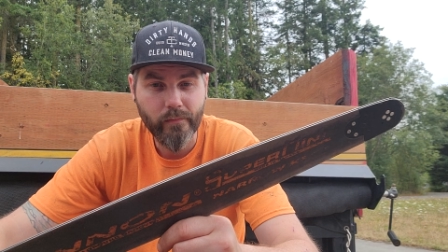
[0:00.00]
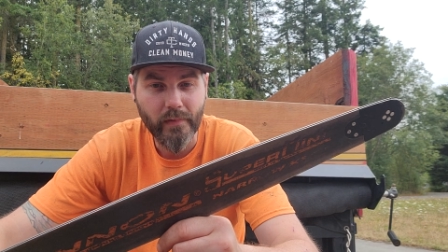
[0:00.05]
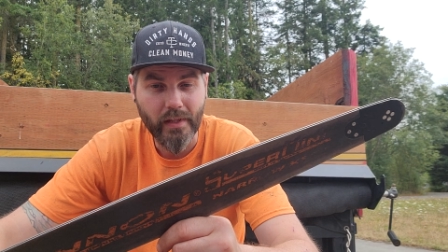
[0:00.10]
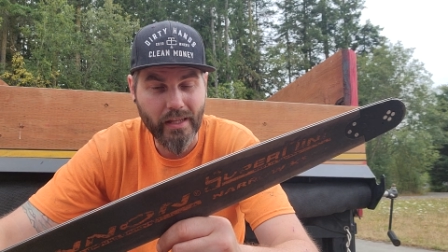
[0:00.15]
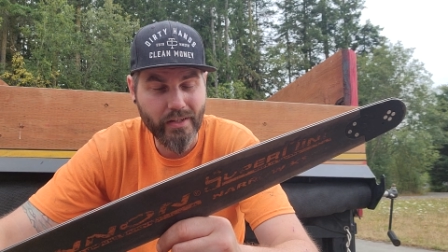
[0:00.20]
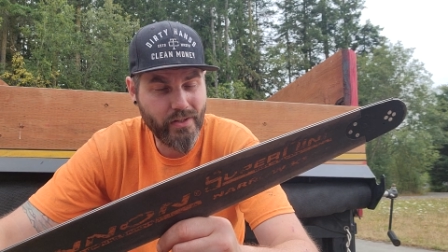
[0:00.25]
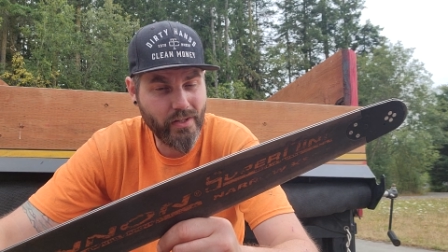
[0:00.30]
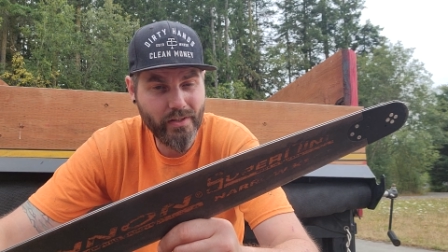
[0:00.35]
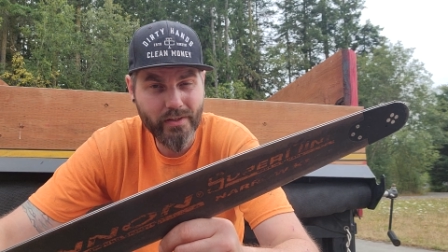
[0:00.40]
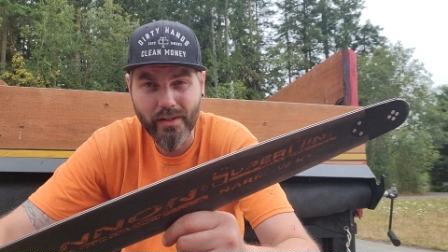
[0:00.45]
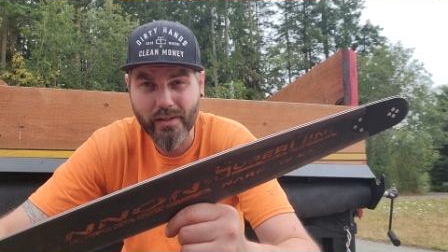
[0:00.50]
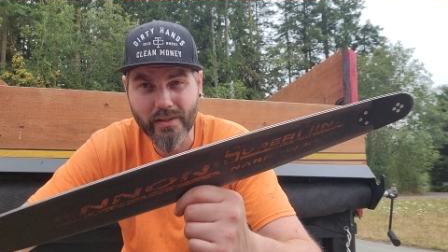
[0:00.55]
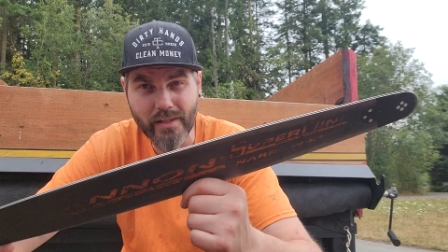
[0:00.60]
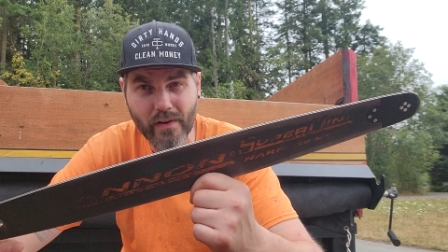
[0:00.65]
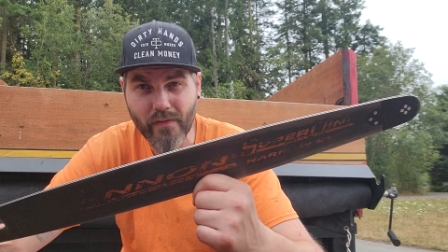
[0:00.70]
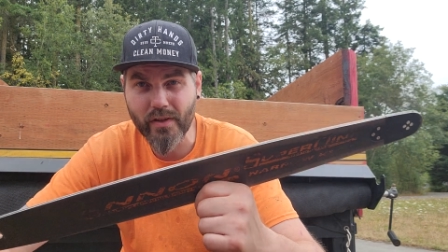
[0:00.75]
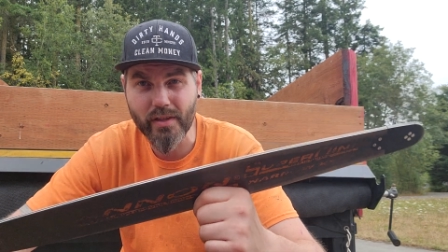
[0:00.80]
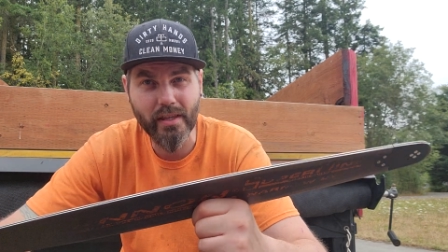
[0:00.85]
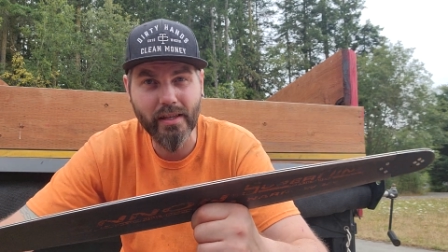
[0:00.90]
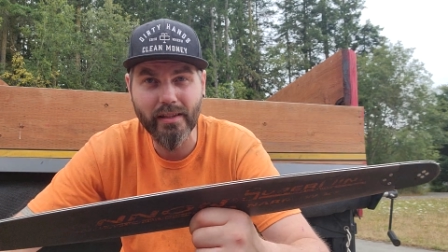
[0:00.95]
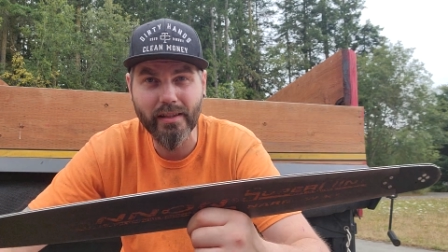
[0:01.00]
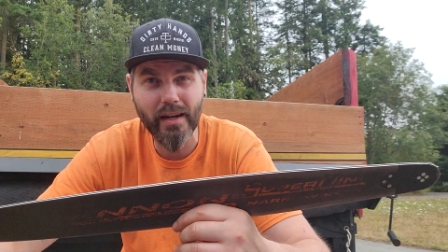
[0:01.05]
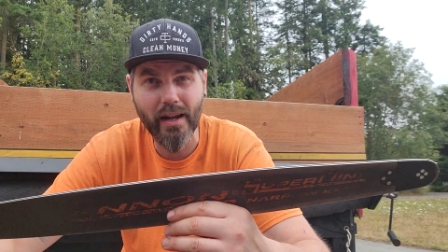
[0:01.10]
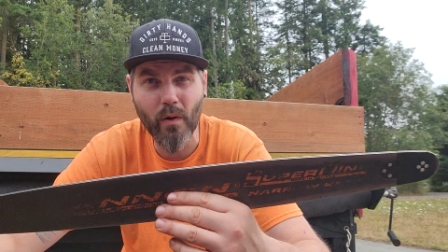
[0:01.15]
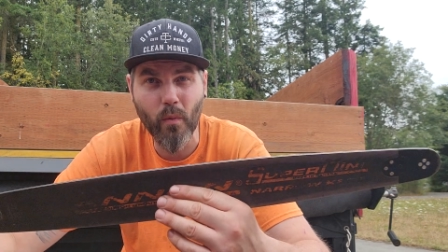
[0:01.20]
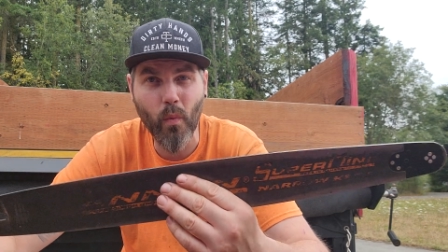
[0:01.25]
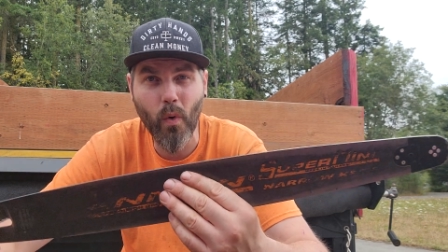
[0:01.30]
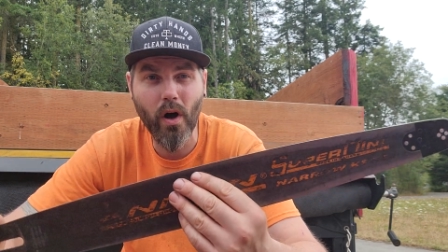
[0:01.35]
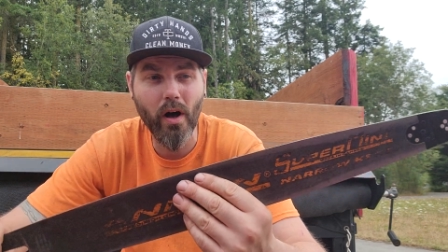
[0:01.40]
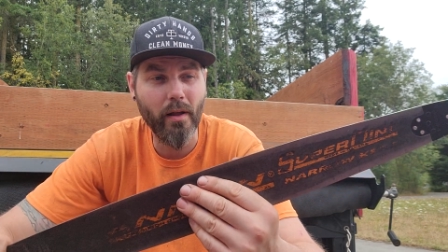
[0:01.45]
It just does everything that I
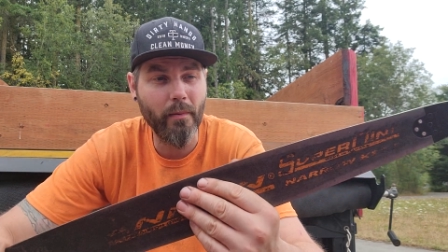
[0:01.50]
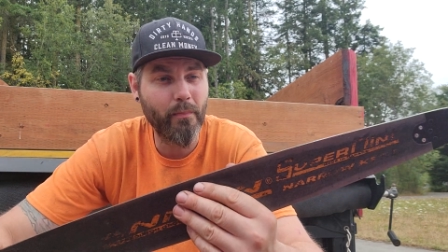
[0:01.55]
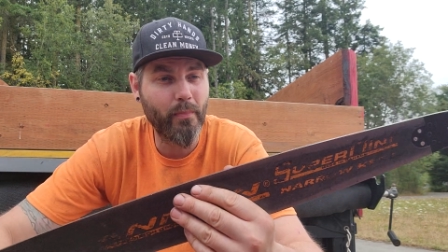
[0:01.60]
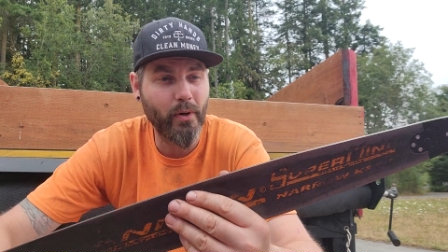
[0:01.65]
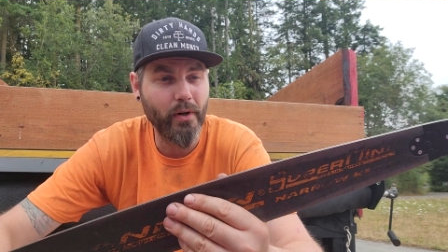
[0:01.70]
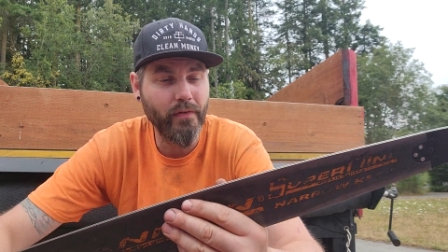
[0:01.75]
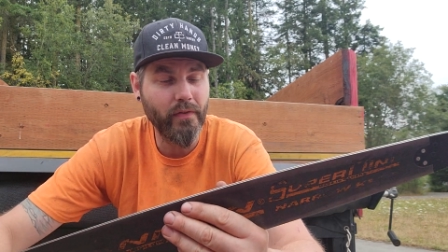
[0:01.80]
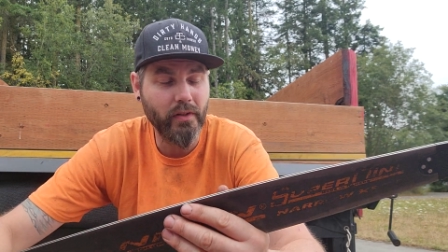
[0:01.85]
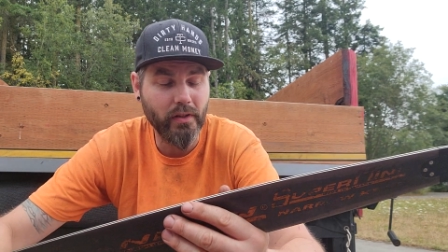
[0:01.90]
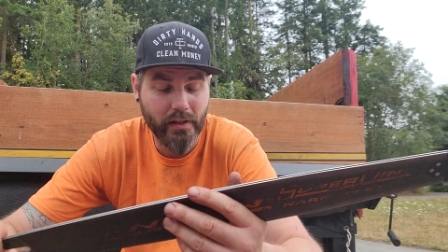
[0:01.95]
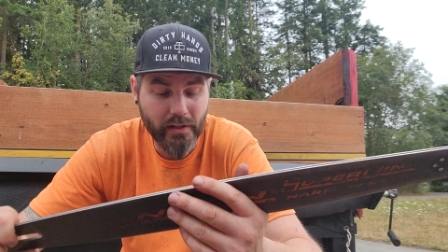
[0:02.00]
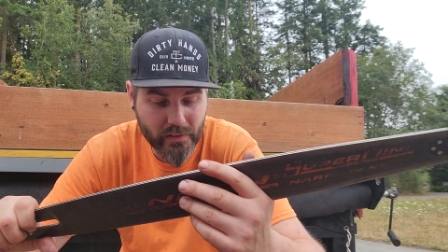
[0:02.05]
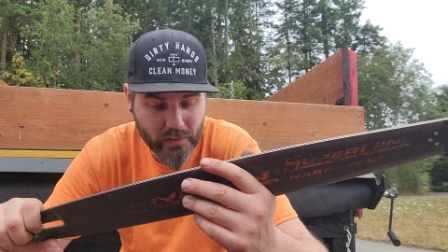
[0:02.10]
want perfectly.